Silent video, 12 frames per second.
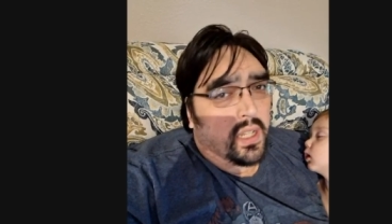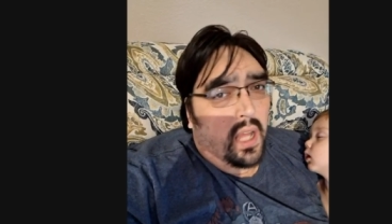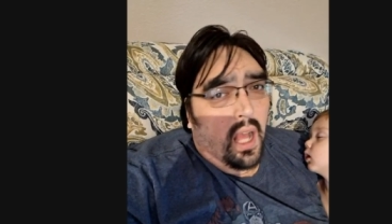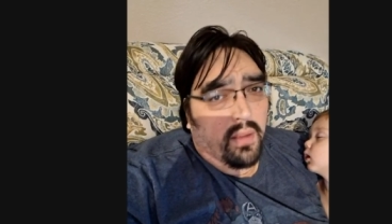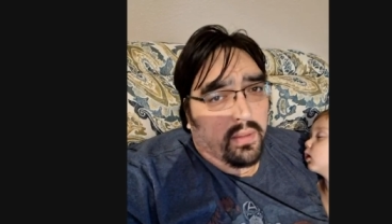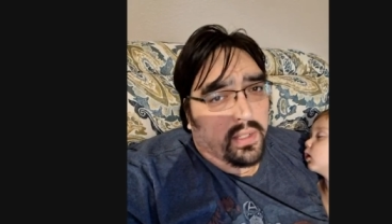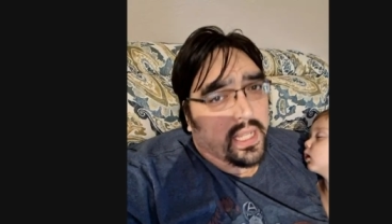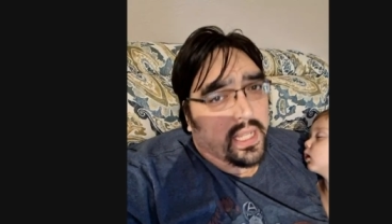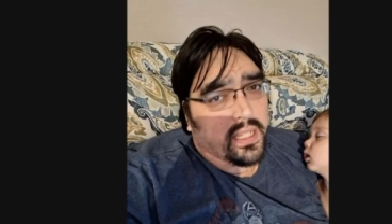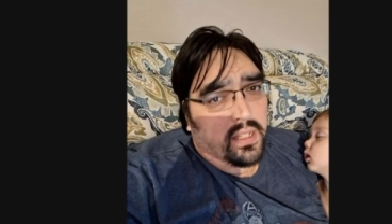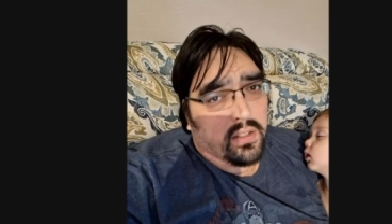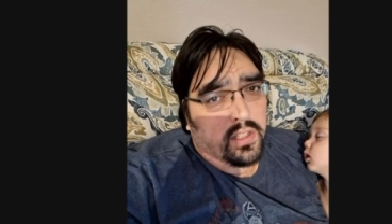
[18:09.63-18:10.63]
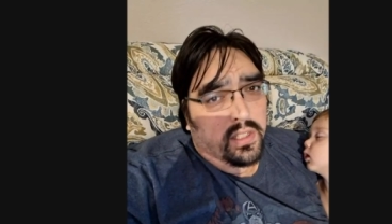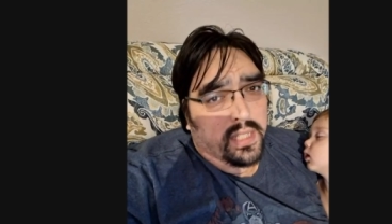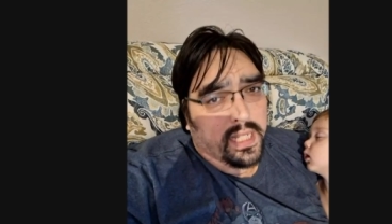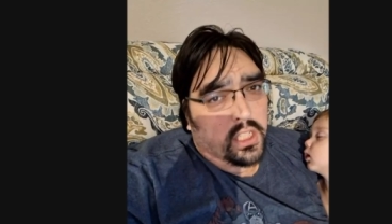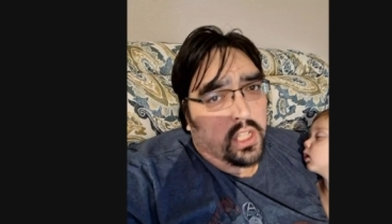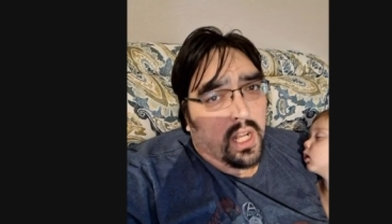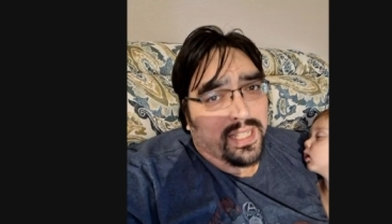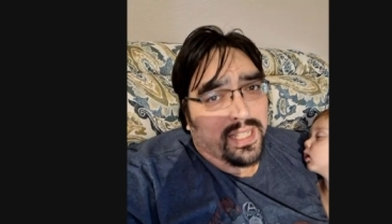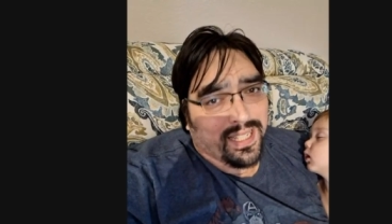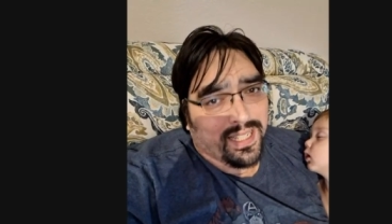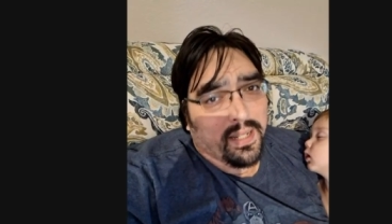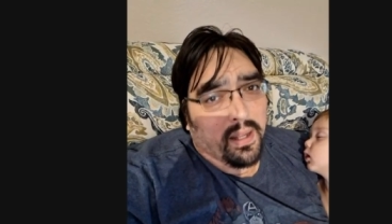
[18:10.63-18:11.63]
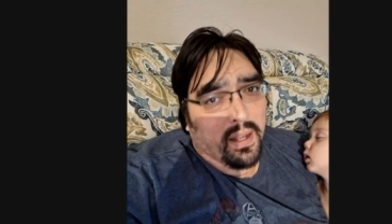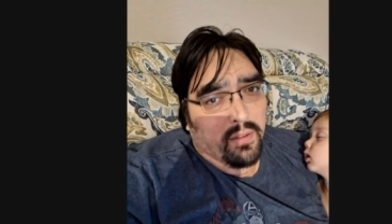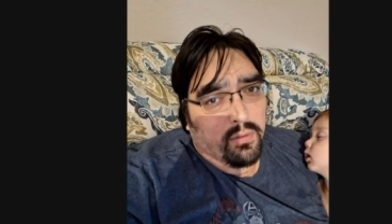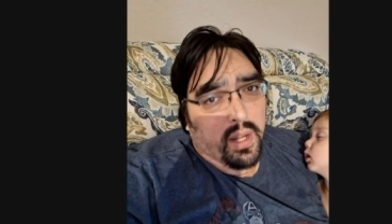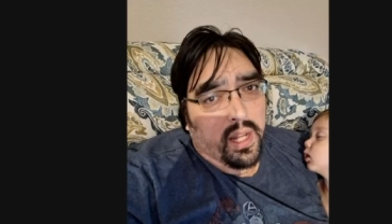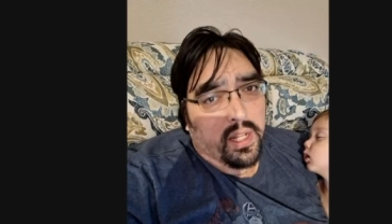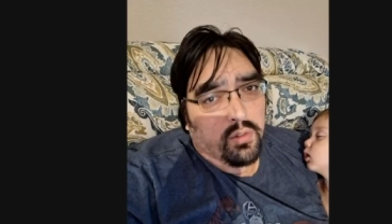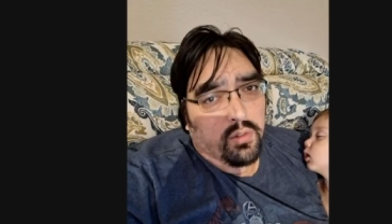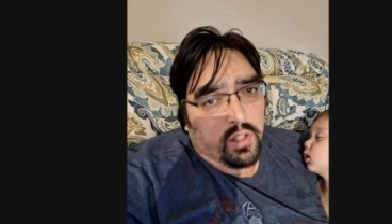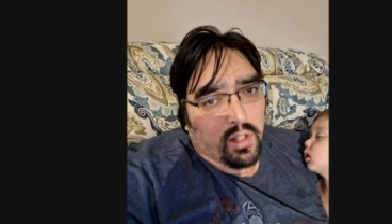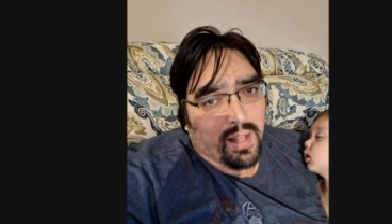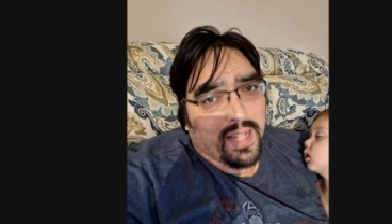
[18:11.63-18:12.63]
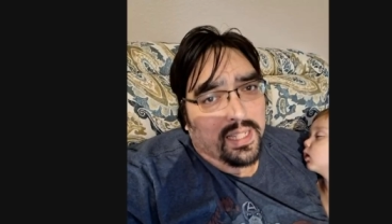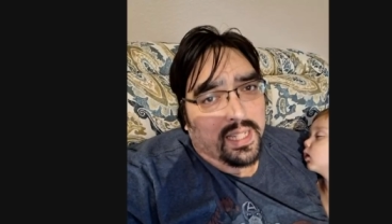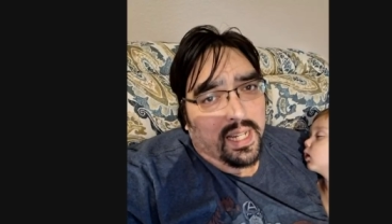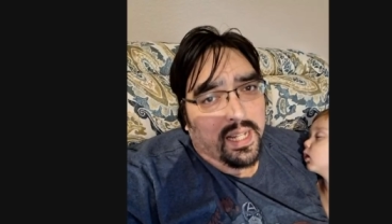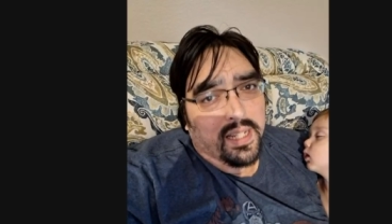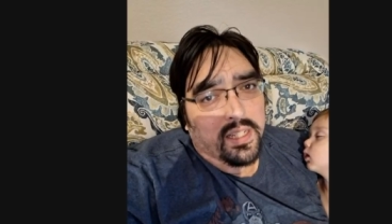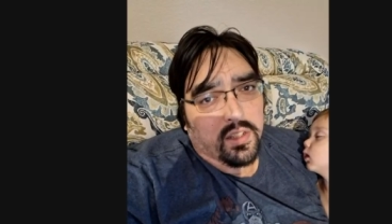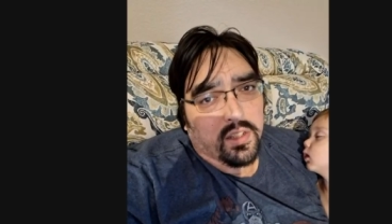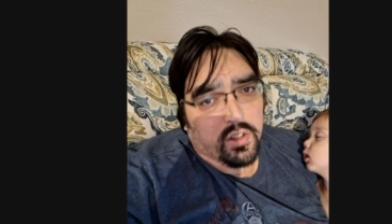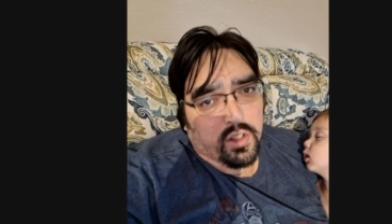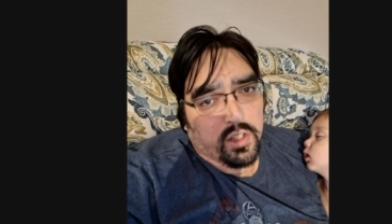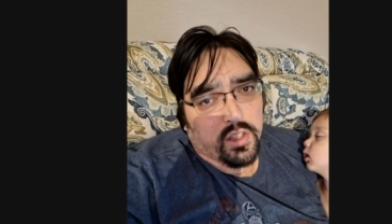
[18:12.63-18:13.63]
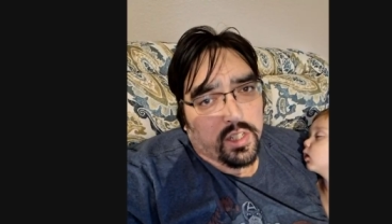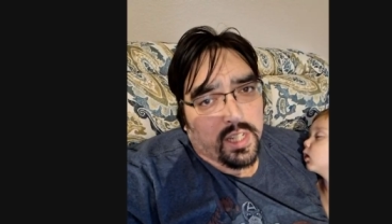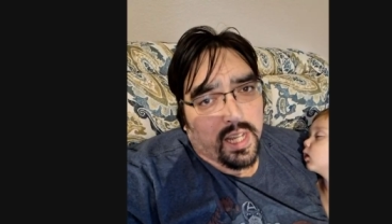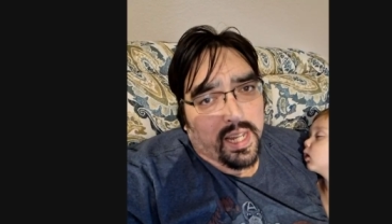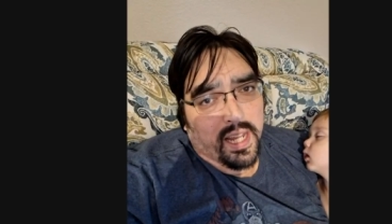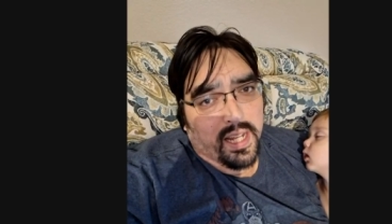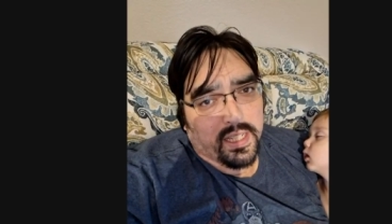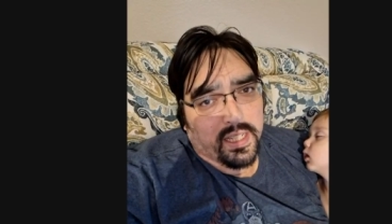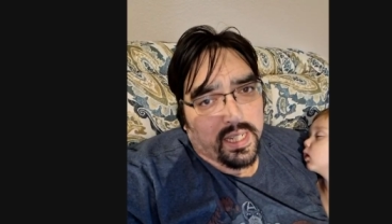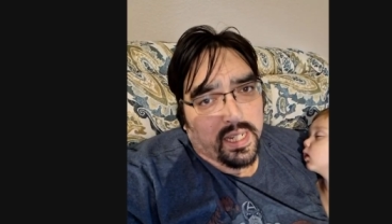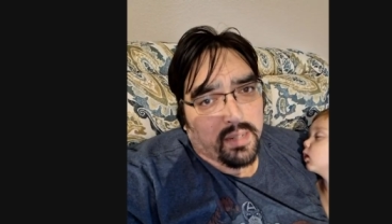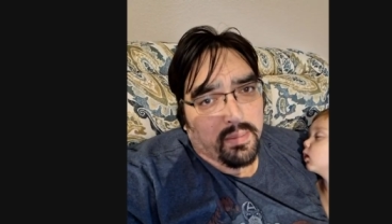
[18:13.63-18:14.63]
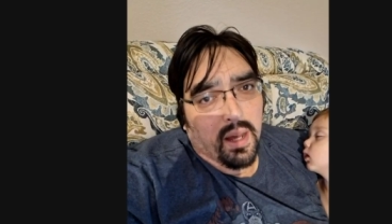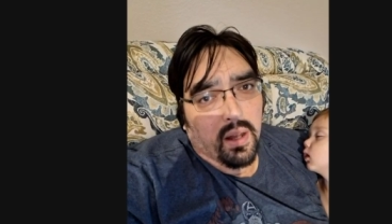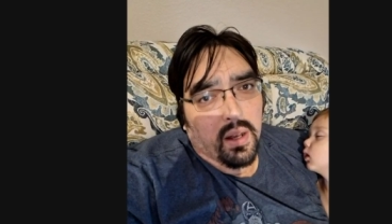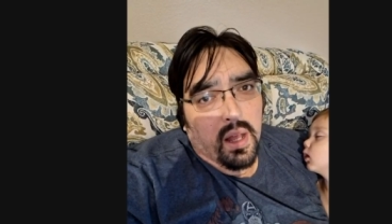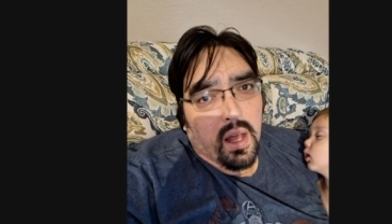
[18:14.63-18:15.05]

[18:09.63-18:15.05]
I would take those and take shots at range with your last cannons and your side cannon to take them out.